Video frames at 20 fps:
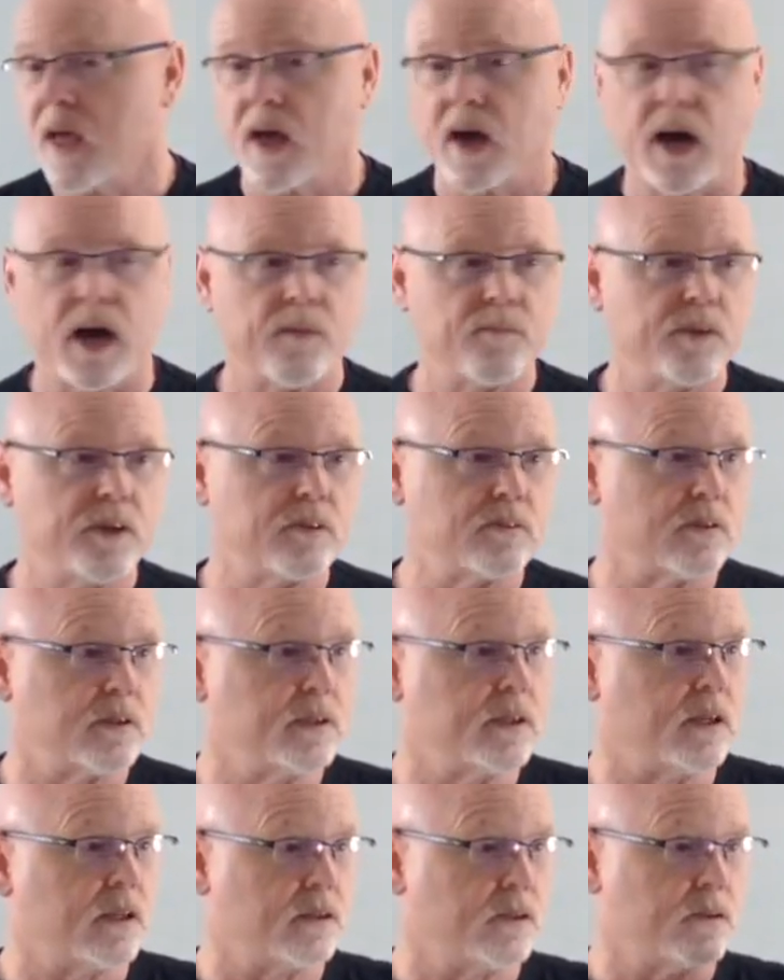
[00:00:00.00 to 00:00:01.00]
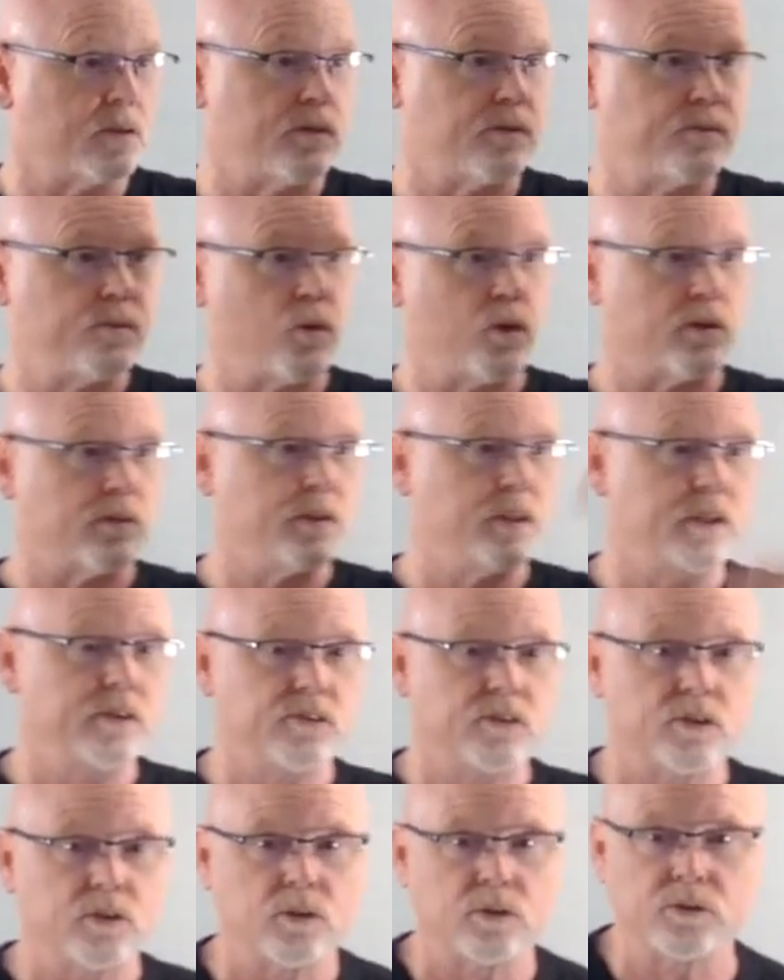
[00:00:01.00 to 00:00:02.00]
Obviously, a little 14
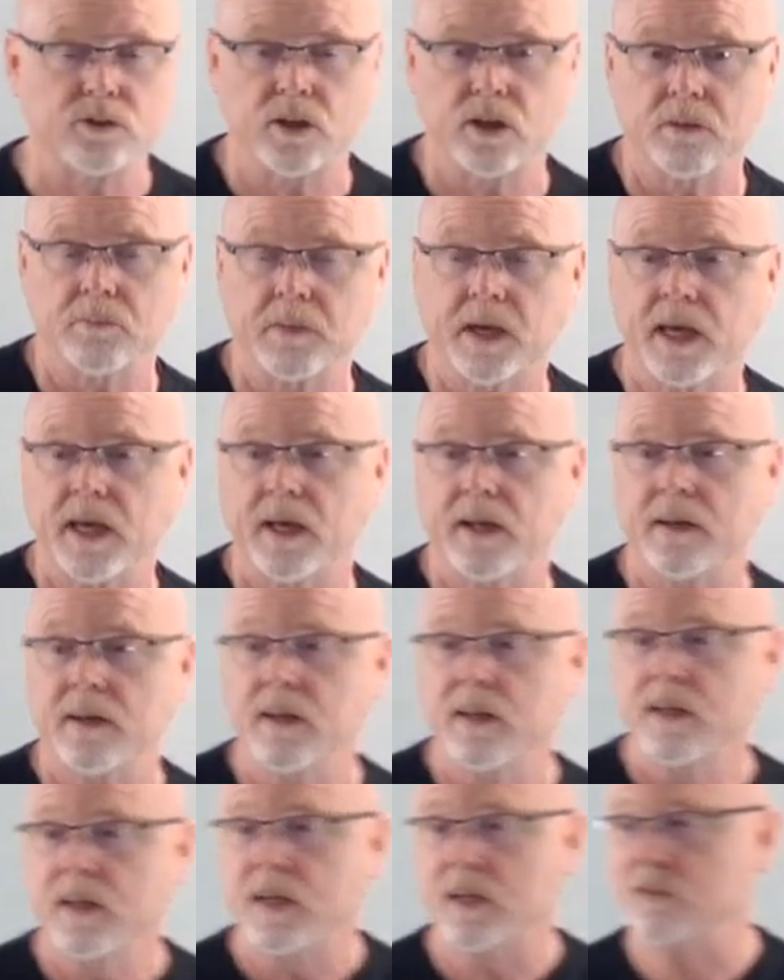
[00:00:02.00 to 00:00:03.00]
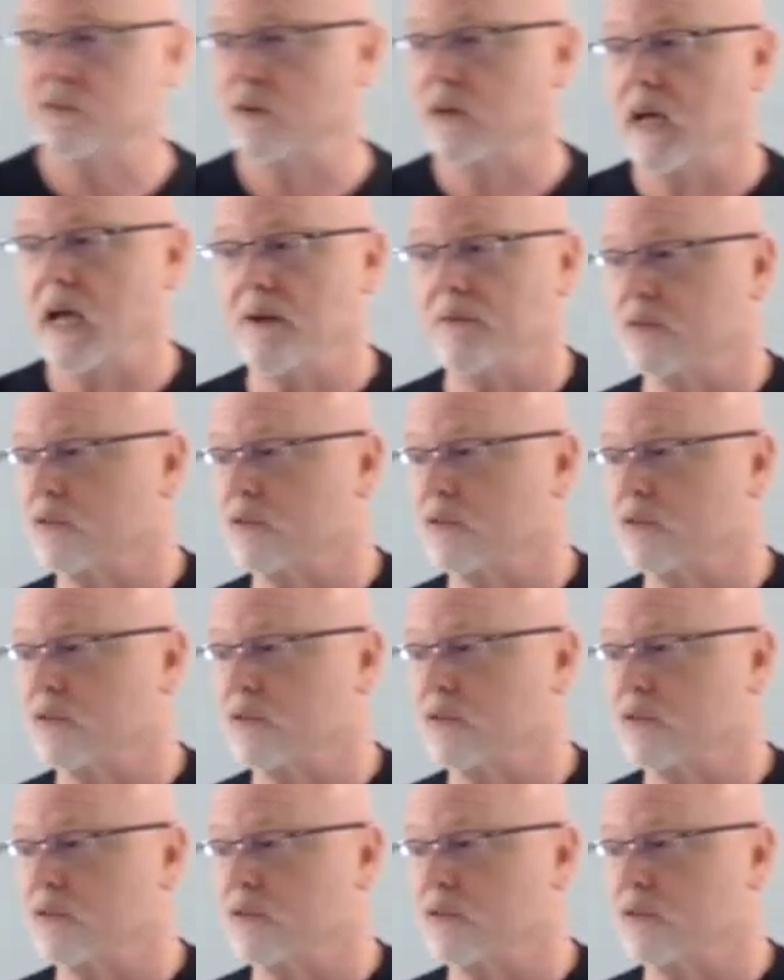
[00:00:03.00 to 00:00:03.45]
year old young man is going to have a